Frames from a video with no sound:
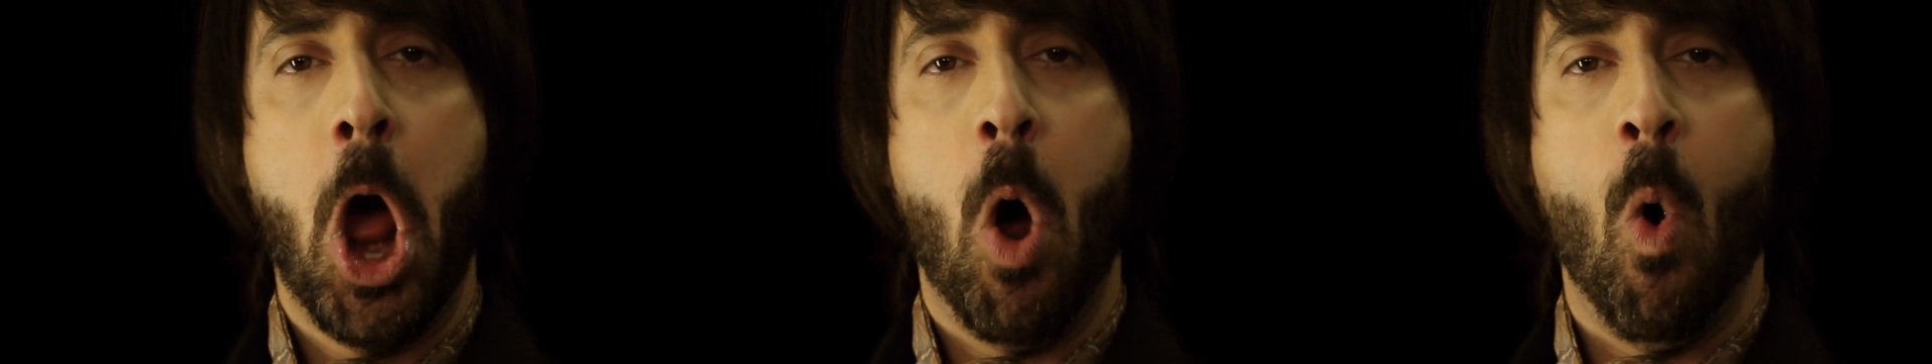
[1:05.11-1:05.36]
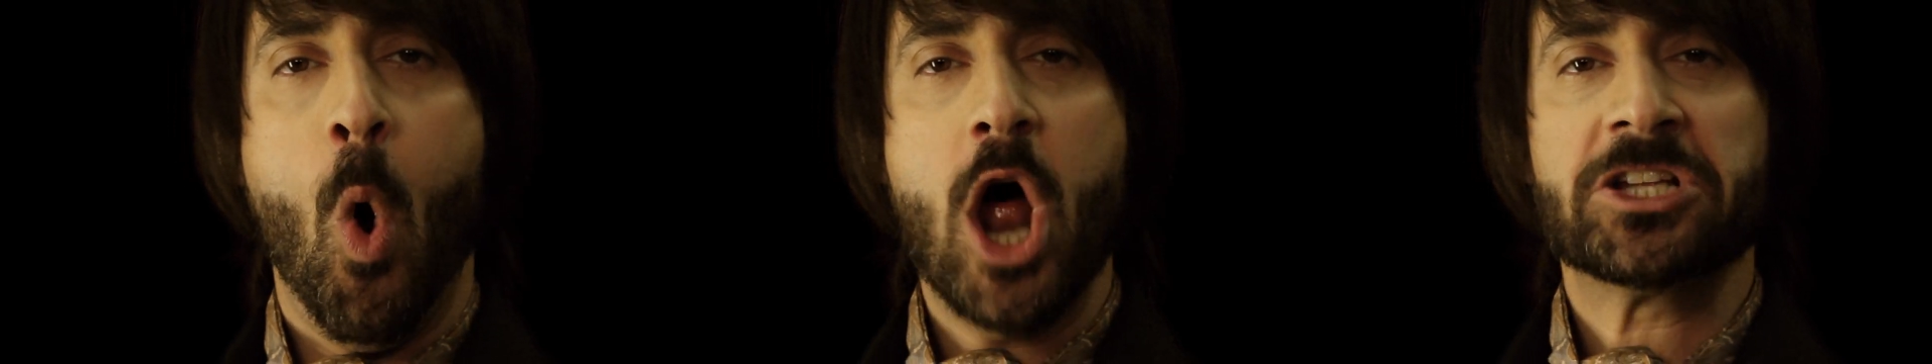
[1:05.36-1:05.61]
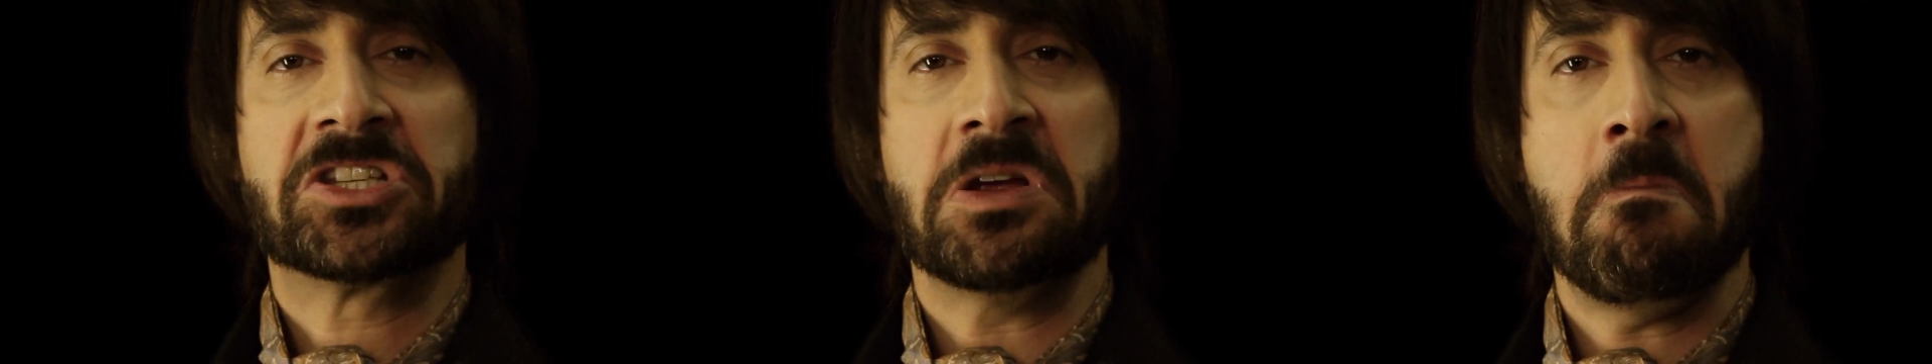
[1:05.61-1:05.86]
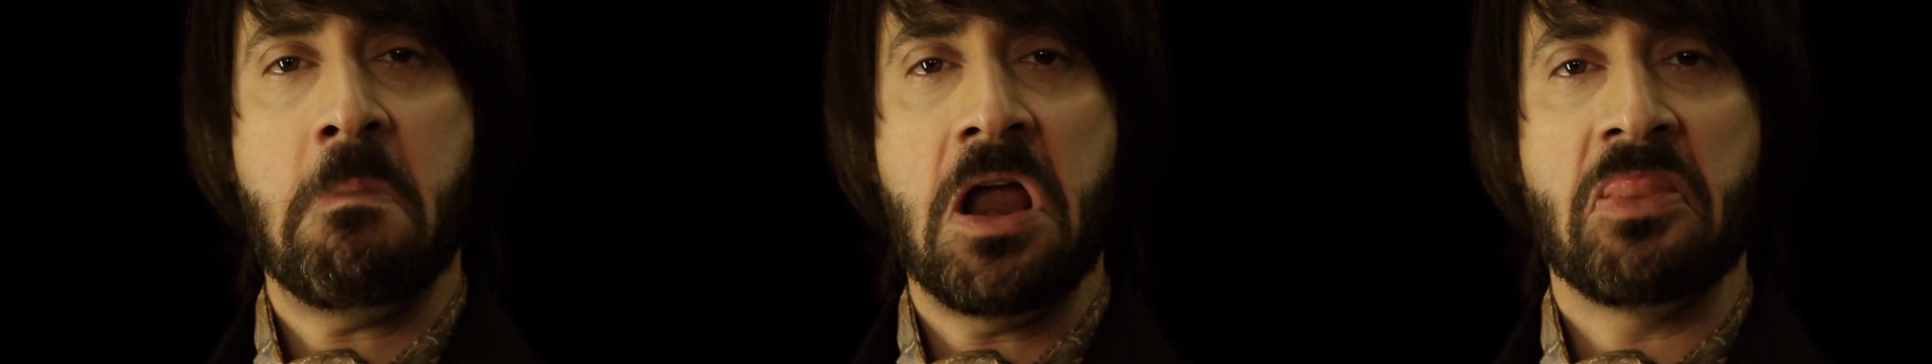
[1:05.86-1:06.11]
Once a
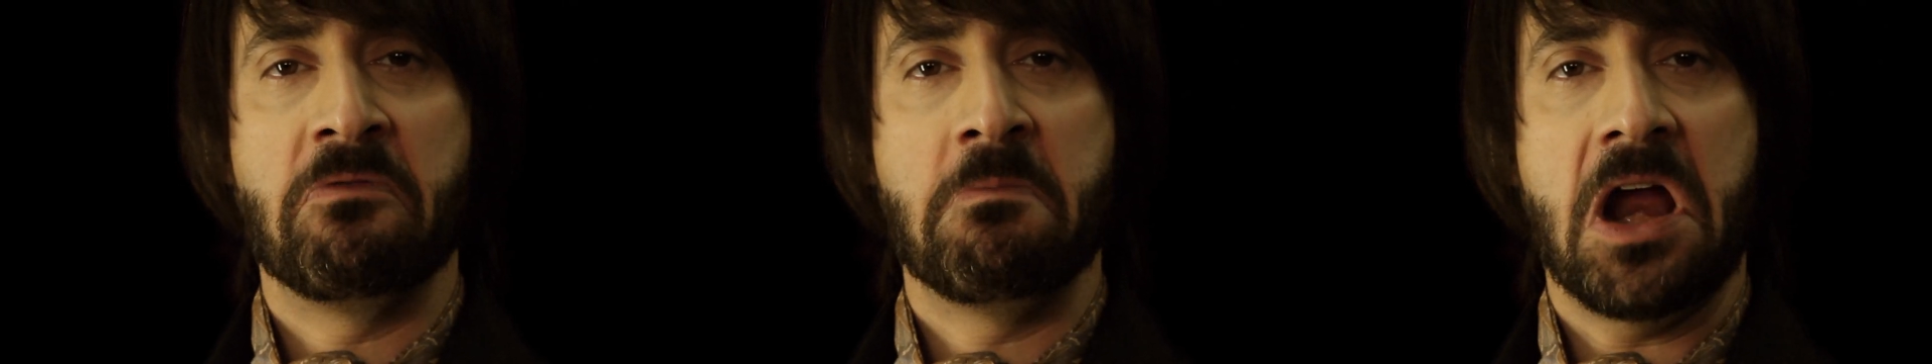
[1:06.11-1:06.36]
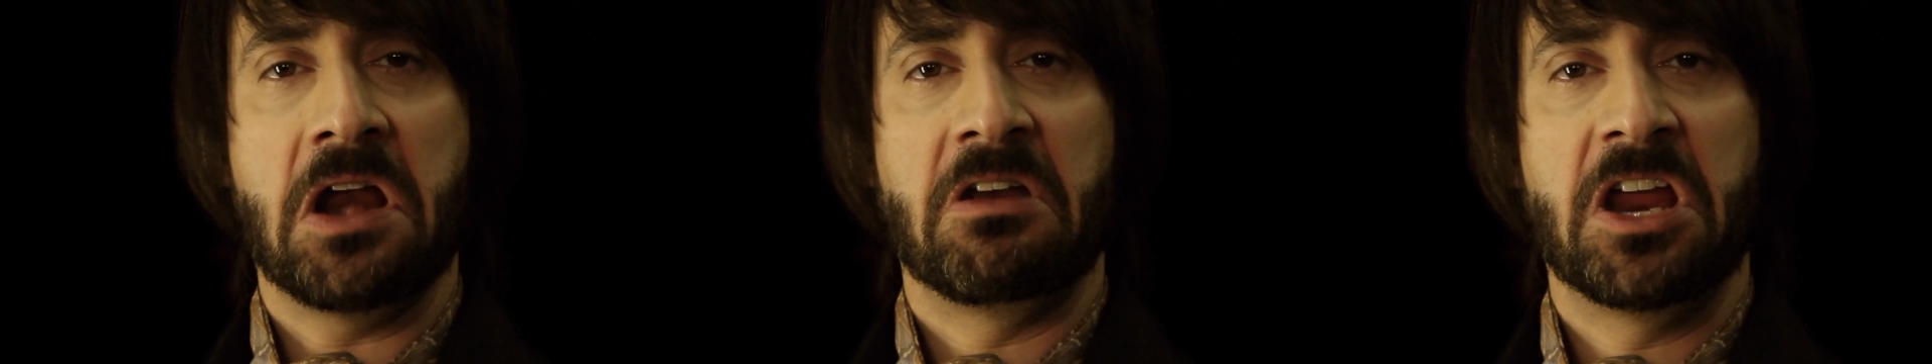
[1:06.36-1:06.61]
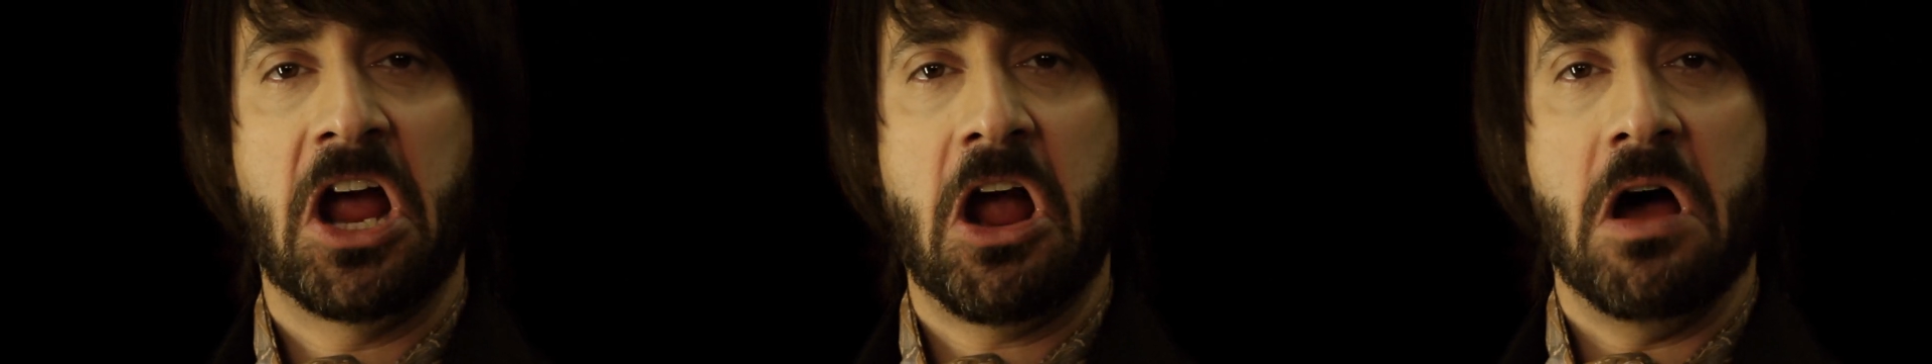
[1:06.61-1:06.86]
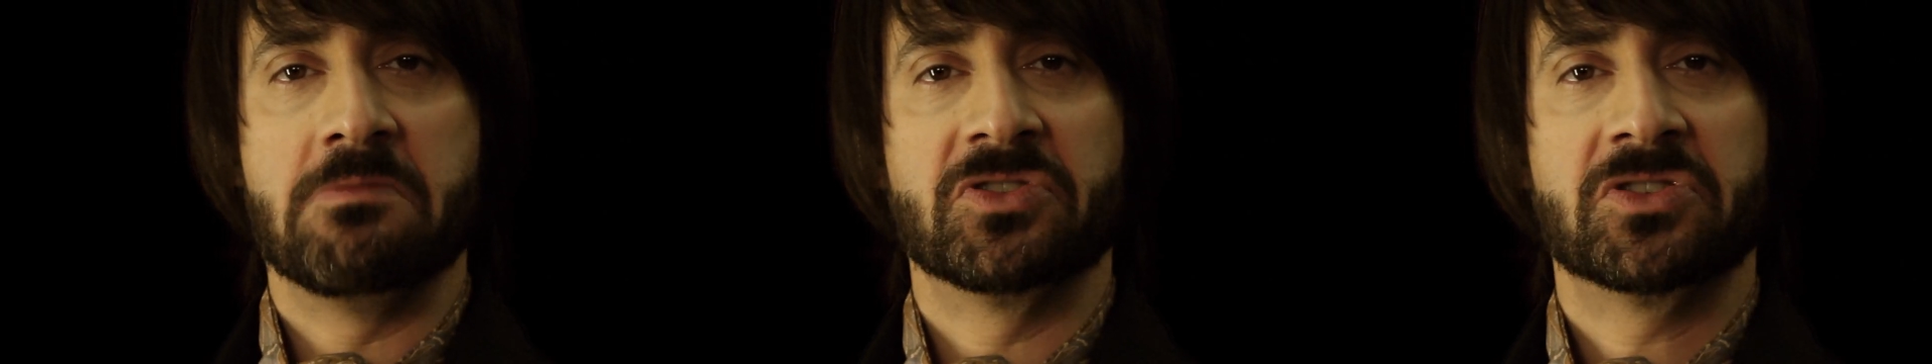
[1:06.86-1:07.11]
month, man, it
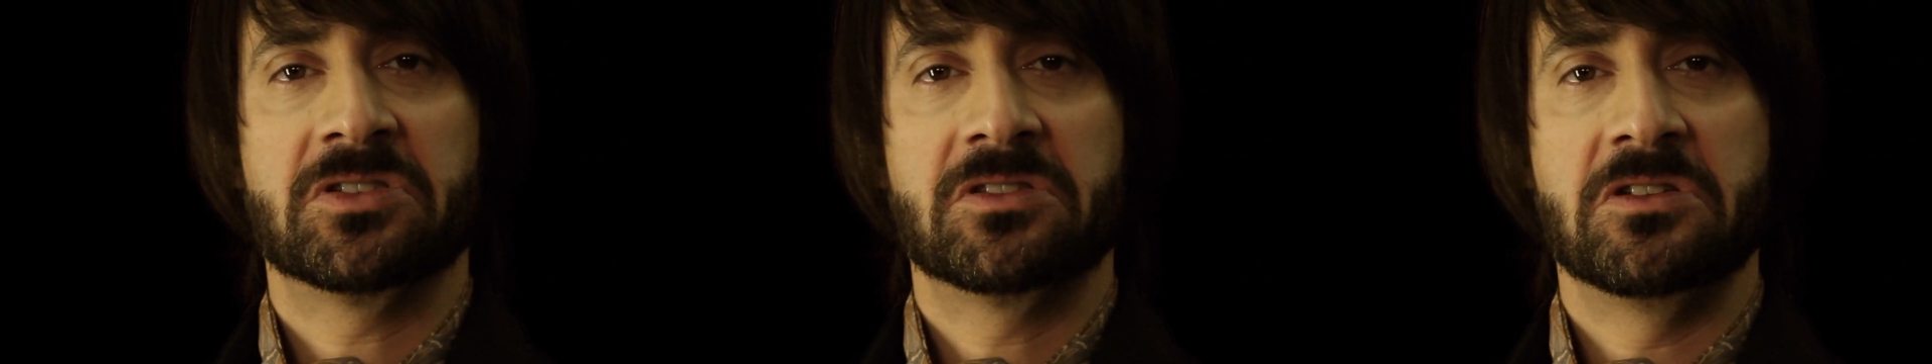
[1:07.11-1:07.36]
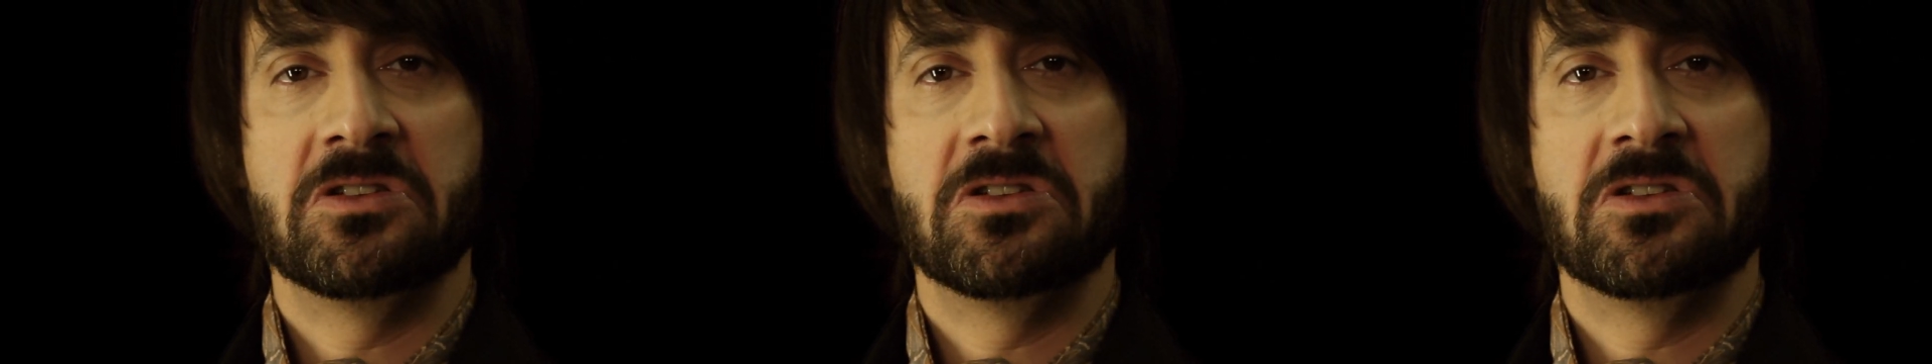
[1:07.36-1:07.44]
comes.